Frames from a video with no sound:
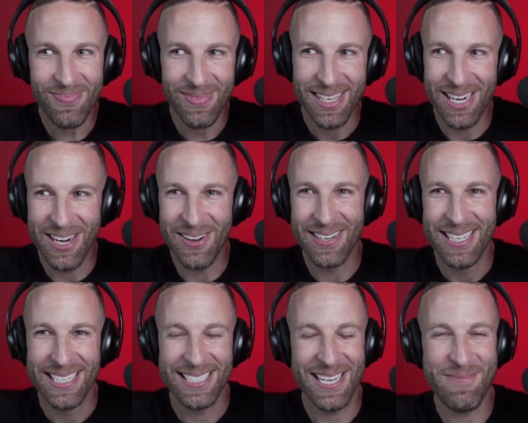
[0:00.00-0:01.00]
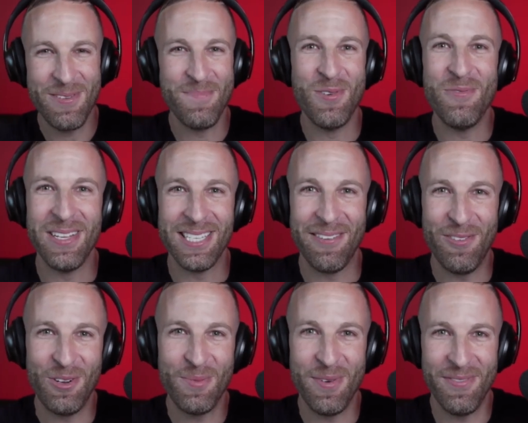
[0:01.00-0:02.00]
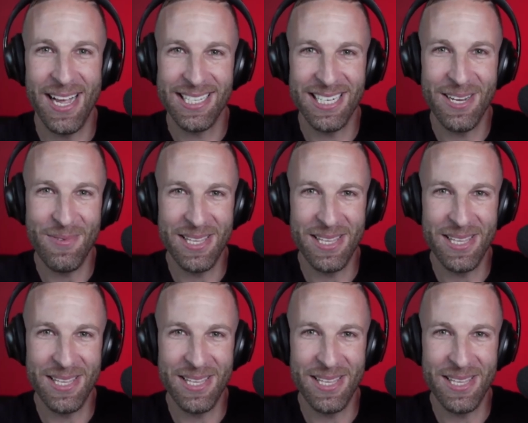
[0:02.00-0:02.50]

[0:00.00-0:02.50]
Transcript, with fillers: you know, it's like with movies, I've always been fascinated